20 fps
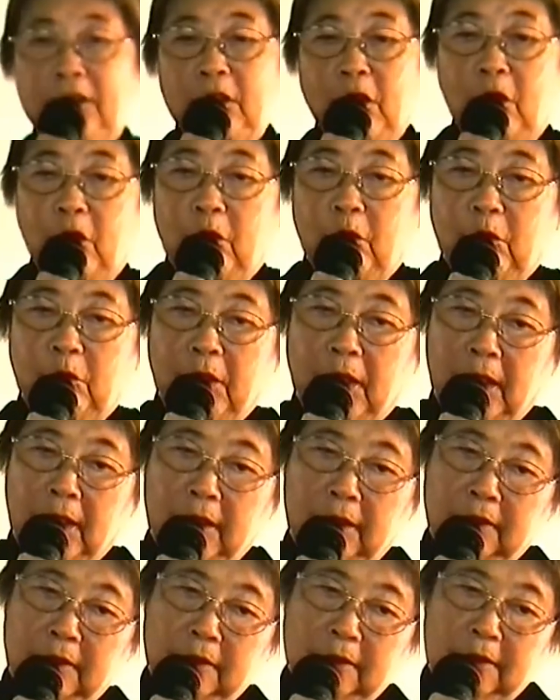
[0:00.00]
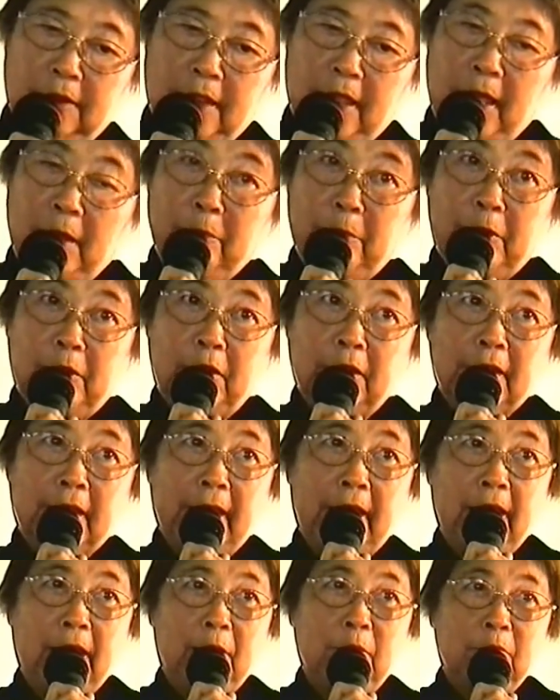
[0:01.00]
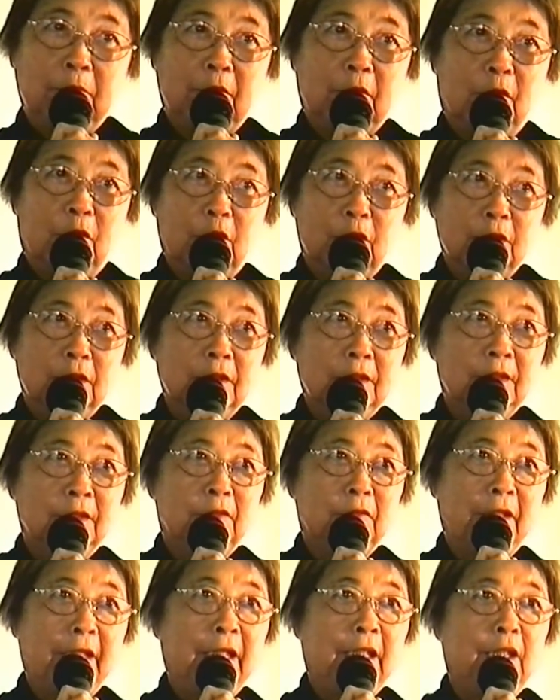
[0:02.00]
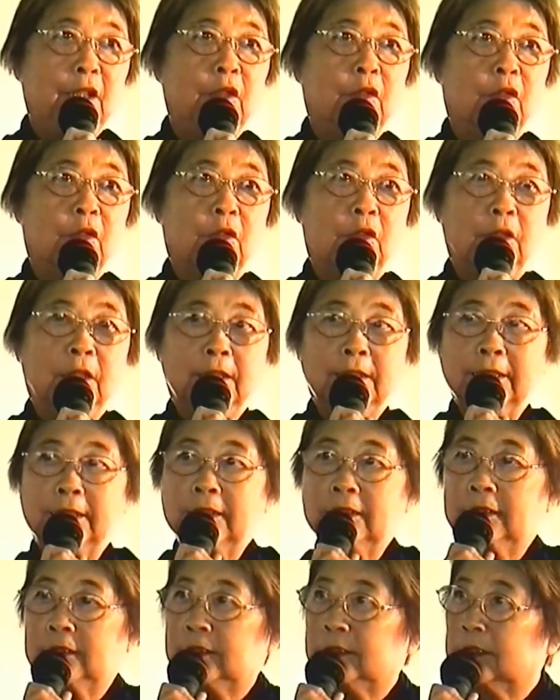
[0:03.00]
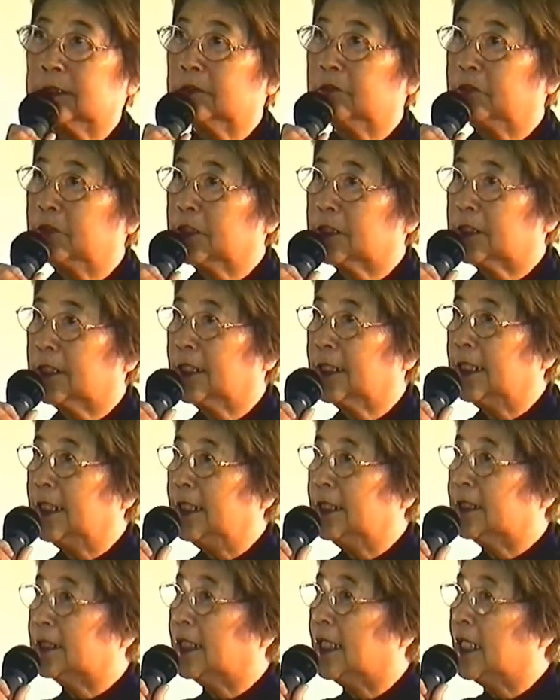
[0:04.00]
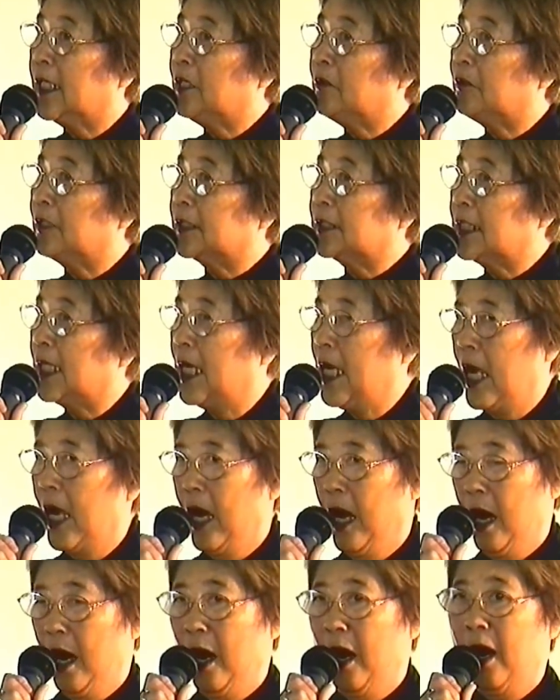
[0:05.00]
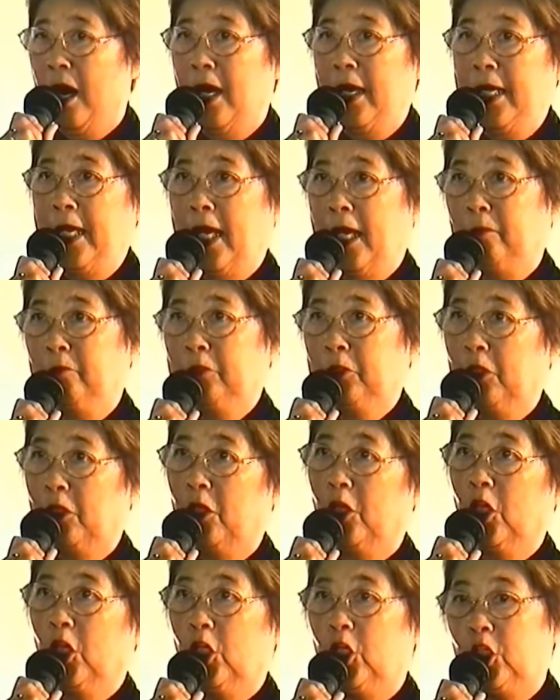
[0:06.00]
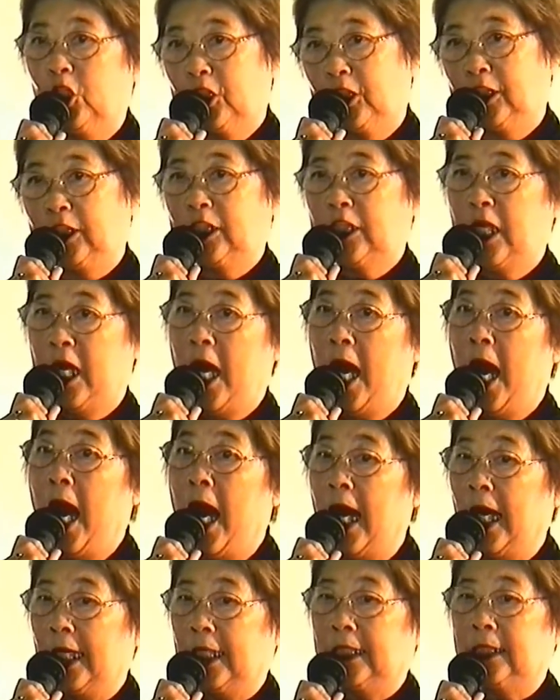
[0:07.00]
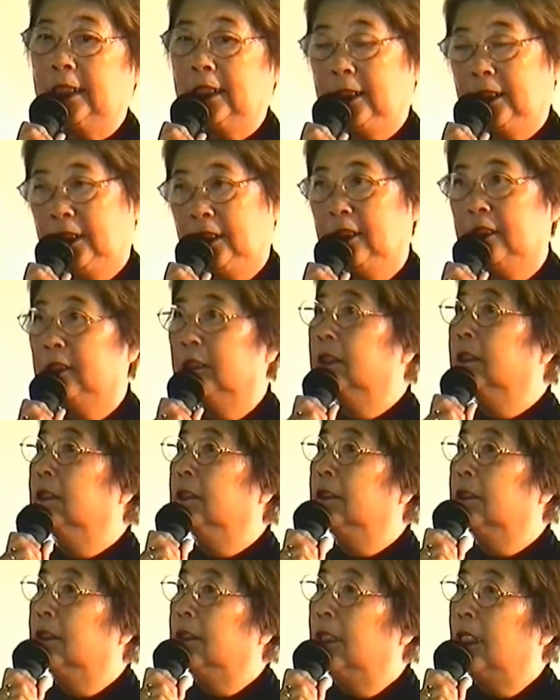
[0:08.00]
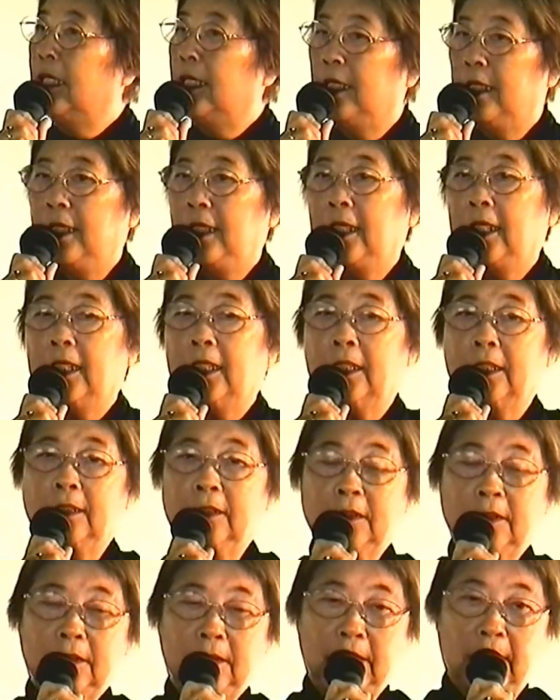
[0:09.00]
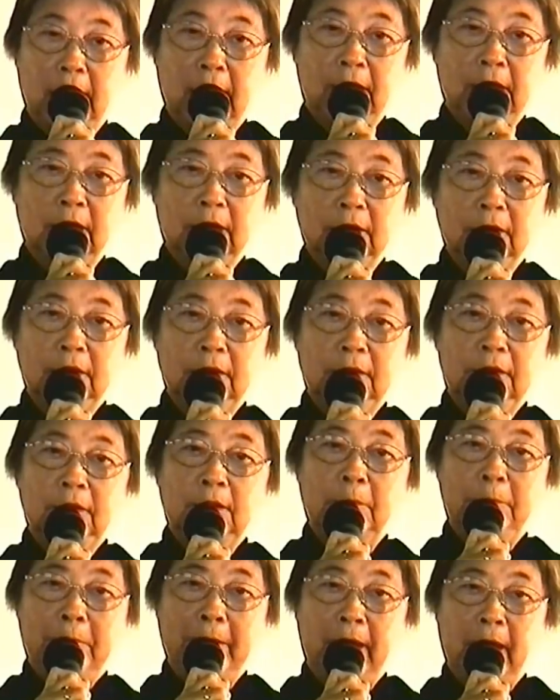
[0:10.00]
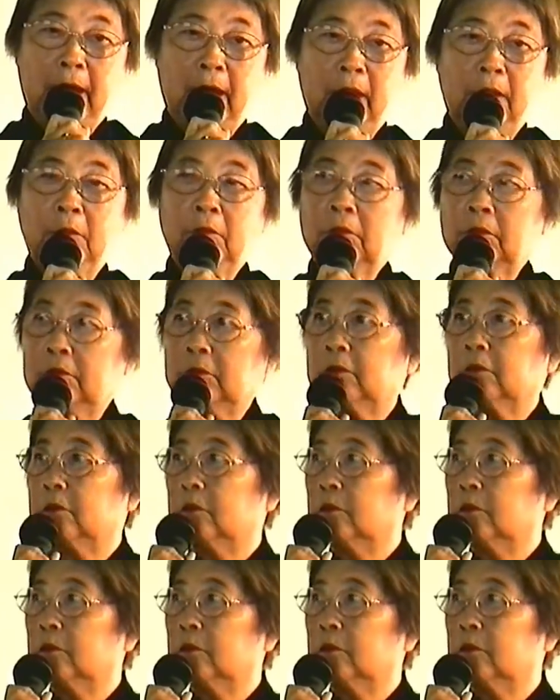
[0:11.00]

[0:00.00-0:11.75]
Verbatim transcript: So uh, Emperor came on the radio, and first thing he said was, I'm no longer God," and said that Japan